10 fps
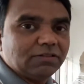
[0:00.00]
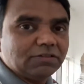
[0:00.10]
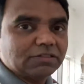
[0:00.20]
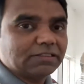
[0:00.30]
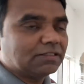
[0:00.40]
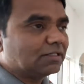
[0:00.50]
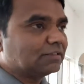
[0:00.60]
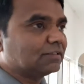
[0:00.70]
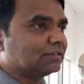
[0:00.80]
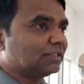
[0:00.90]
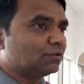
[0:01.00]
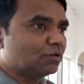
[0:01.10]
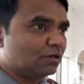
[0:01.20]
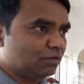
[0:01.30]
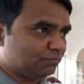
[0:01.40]
Okay. Then
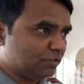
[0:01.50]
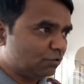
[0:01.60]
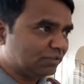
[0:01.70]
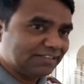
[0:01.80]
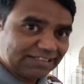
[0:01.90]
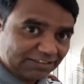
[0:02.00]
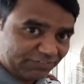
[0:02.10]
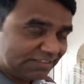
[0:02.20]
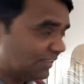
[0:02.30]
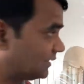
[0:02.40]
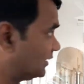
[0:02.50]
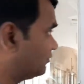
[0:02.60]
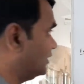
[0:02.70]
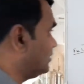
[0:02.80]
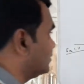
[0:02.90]
how do they define the electric
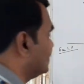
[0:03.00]
field?